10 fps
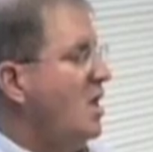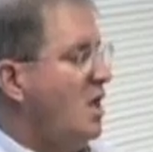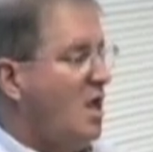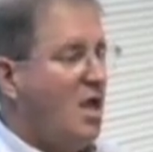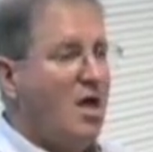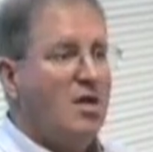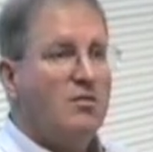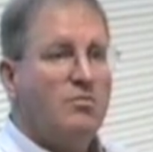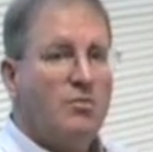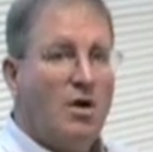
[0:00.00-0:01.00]

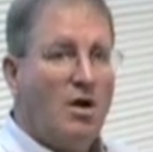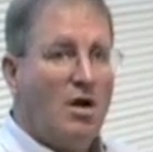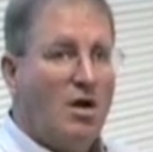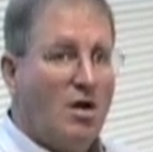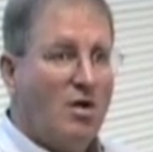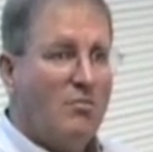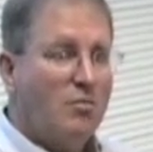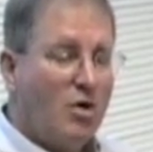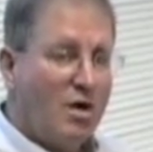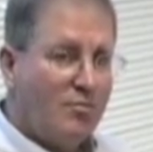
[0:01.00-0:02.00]
and are
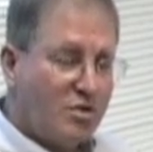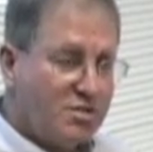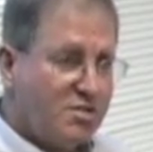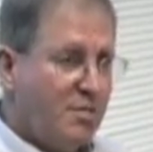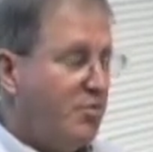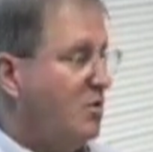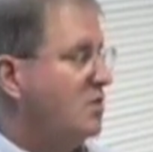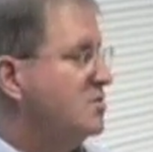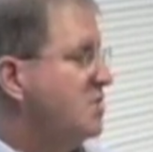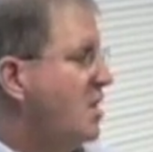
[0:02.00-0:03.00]
a more
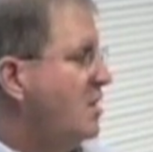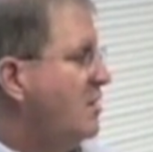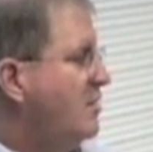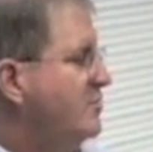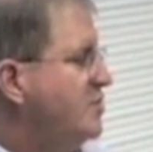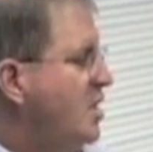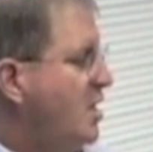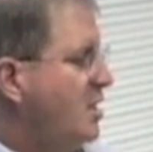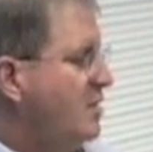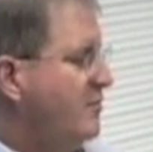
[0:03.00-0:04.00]
simple set of
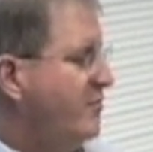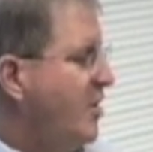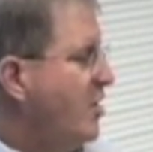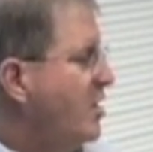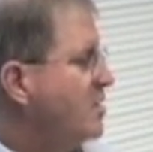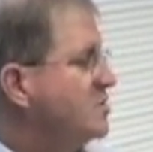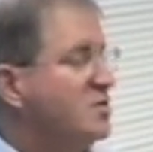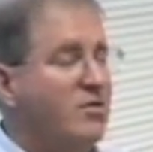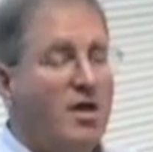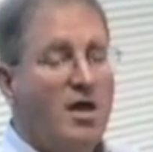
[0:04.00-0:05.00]
genetic variants
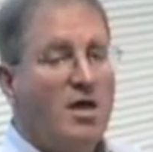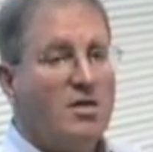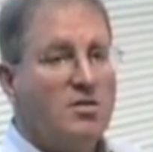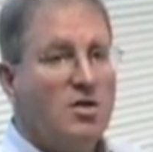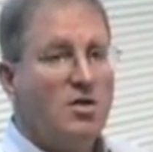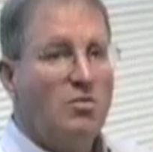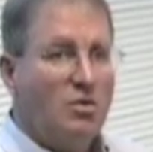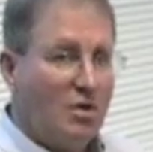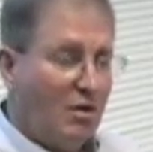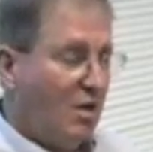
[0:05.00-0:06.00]
that
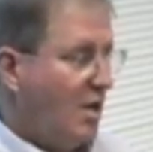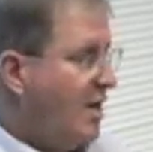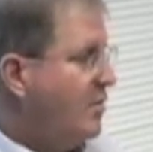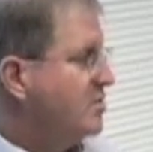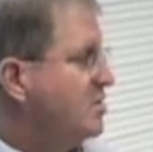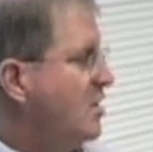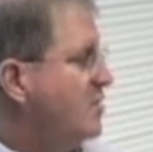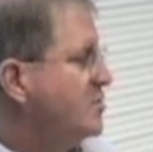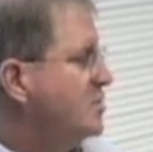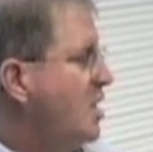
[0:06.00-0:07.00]
will allow us to
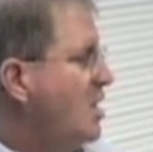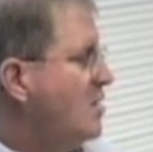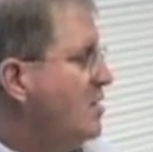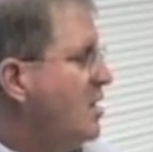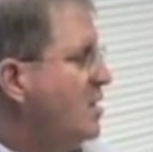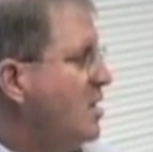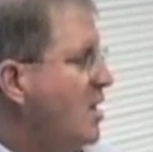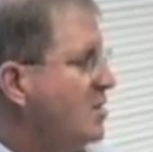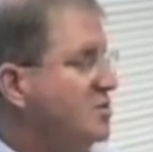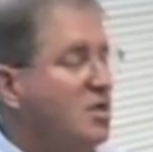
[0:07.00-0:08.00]
understand the
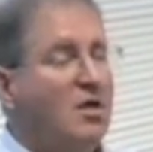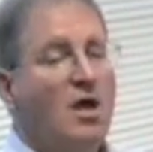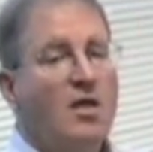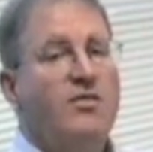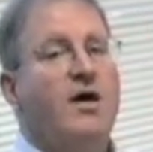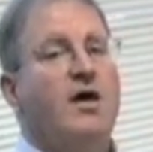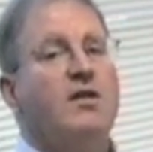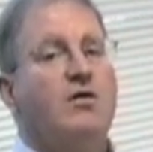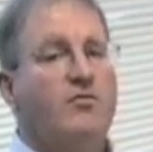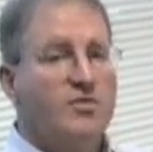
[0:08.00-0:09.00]
etiology,
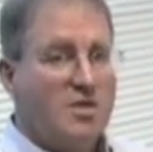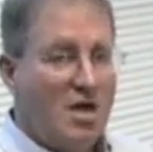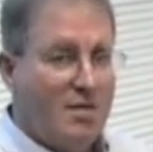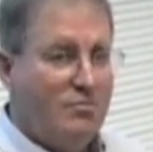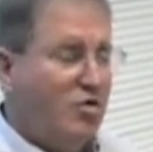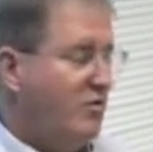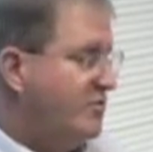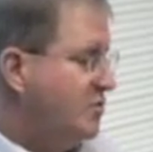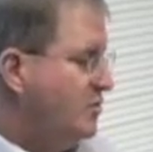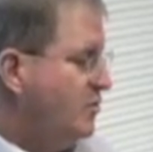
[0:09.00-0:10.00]
then over time
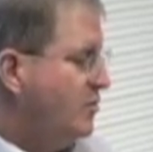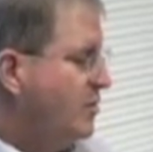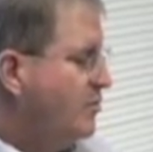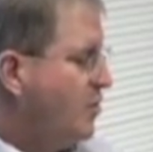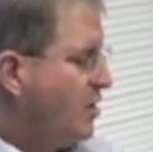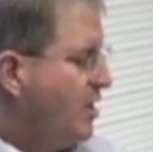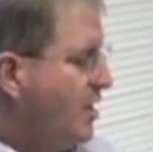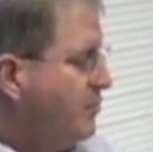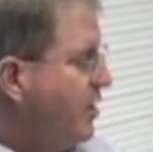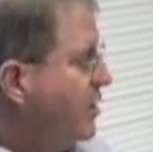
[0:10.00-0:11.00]
move to more
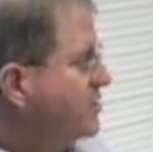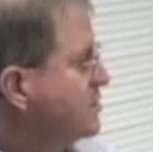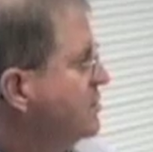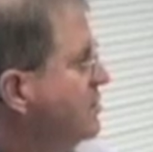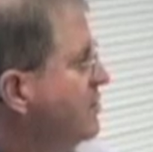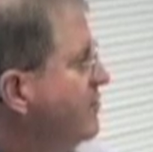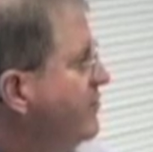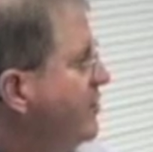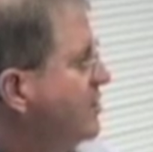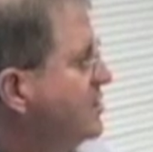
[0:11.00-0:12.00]
complex
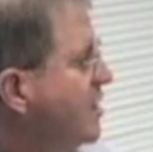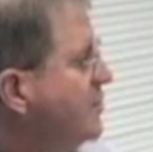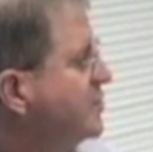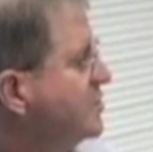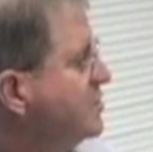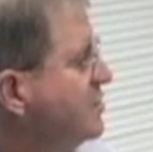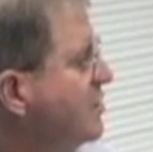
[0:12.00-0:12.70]
phenotypes.